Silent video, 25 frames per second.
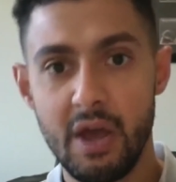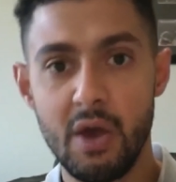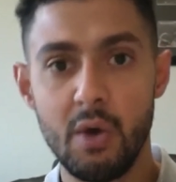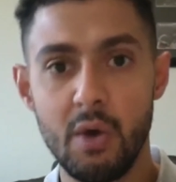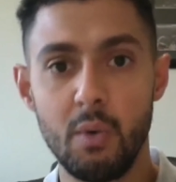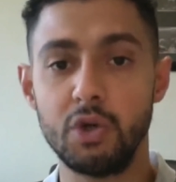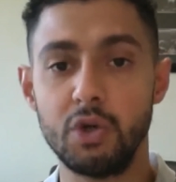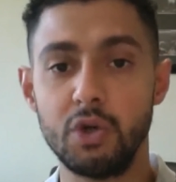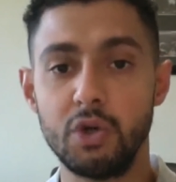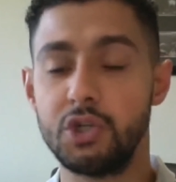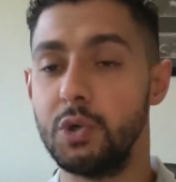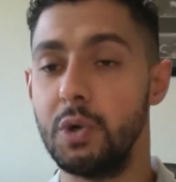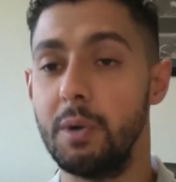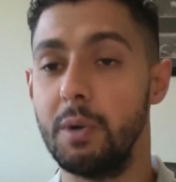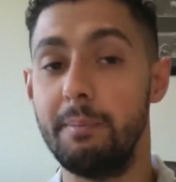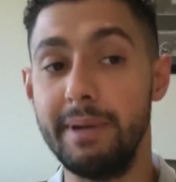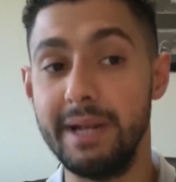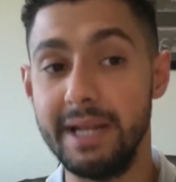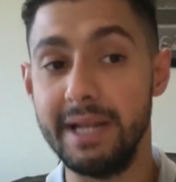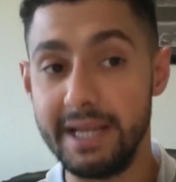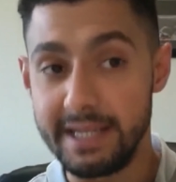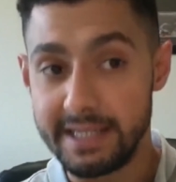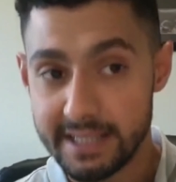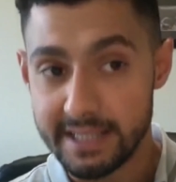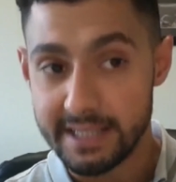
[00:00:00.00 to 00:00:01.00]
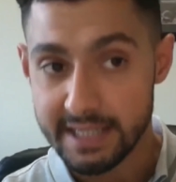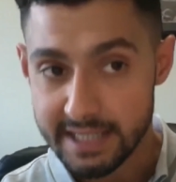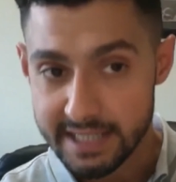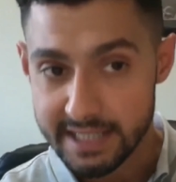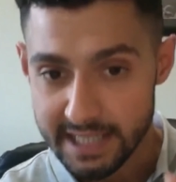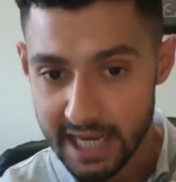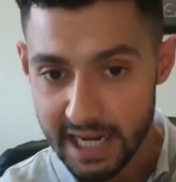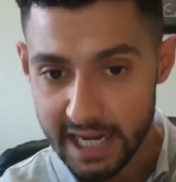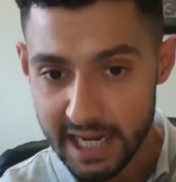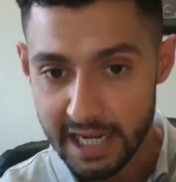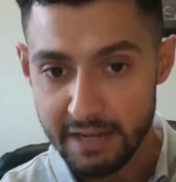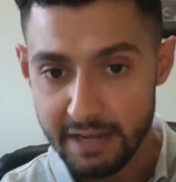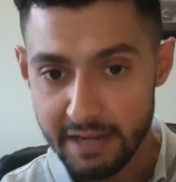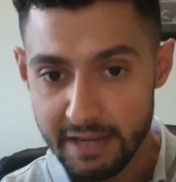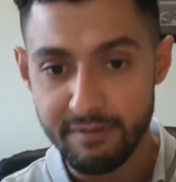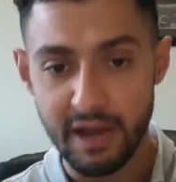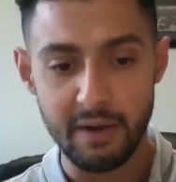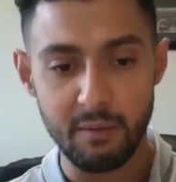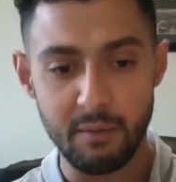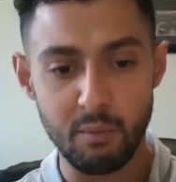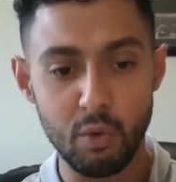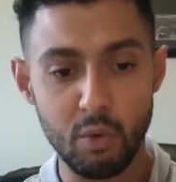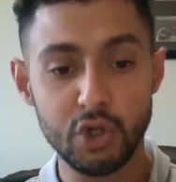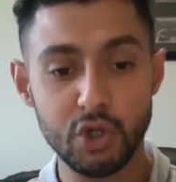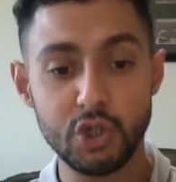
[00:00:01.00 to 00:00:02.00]
What's your ability to save?
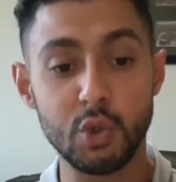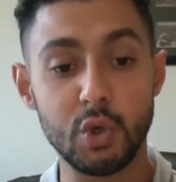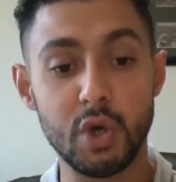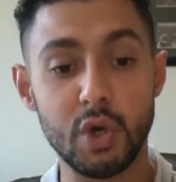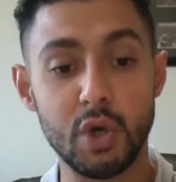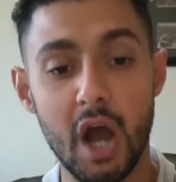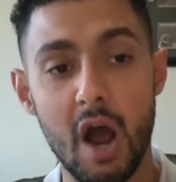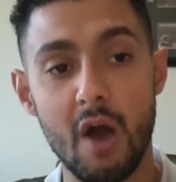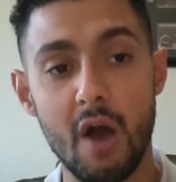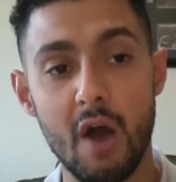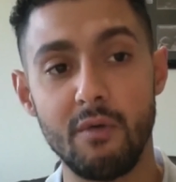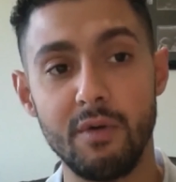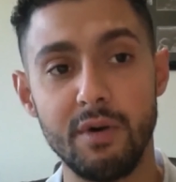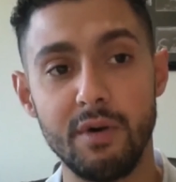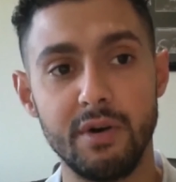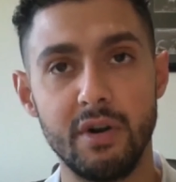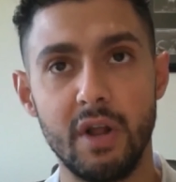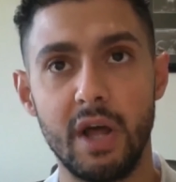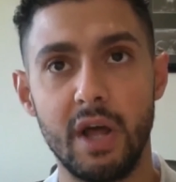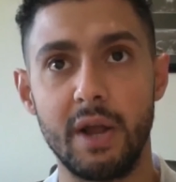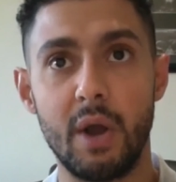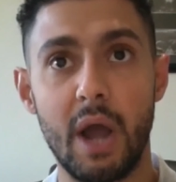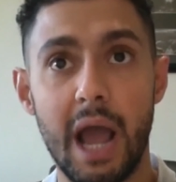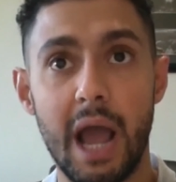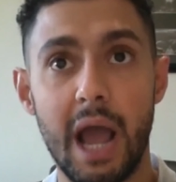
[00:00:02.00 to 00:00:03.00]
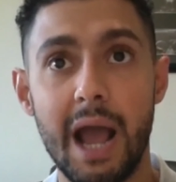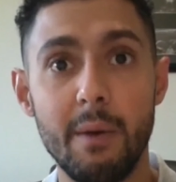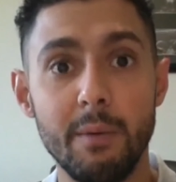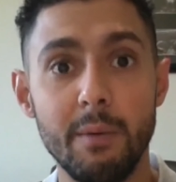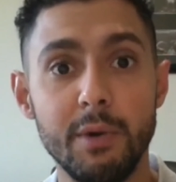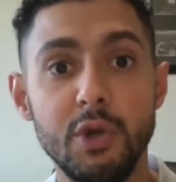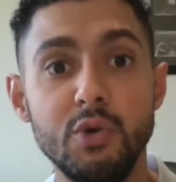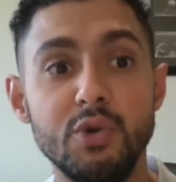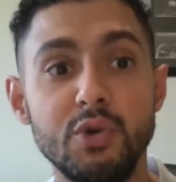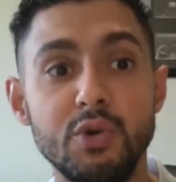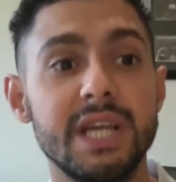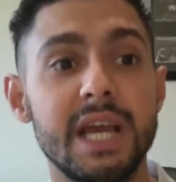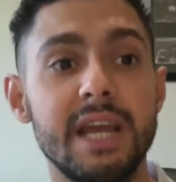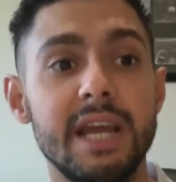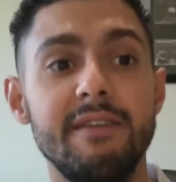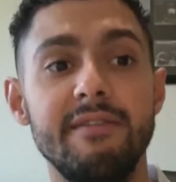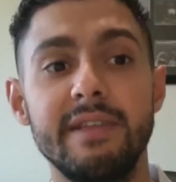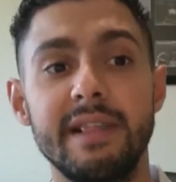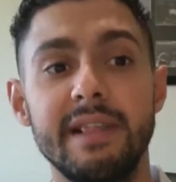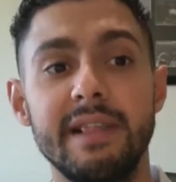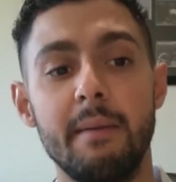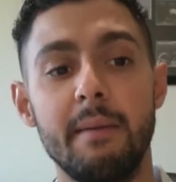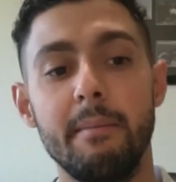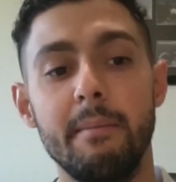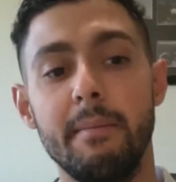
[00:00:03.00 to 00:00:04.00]
And what's your current, how are you saving
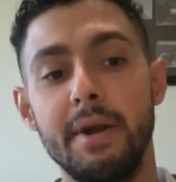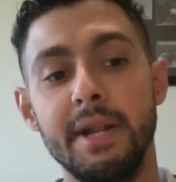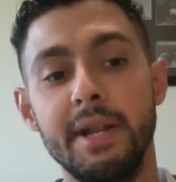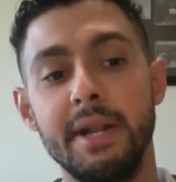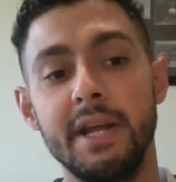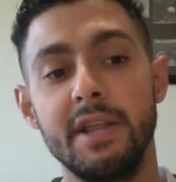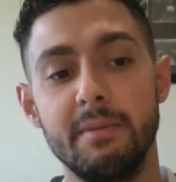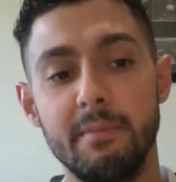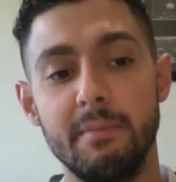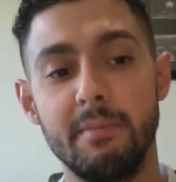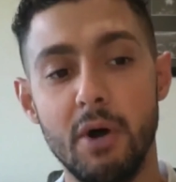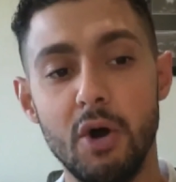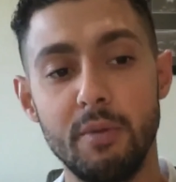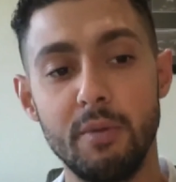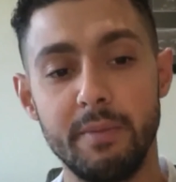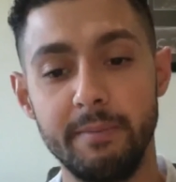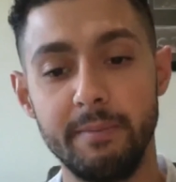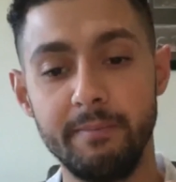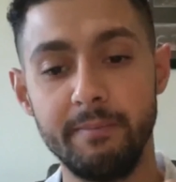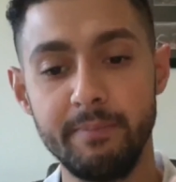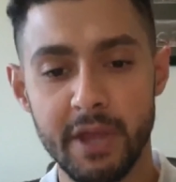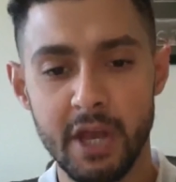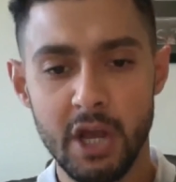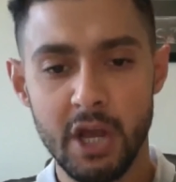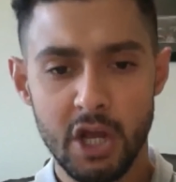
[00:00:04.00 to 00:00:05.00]
that money at the moment?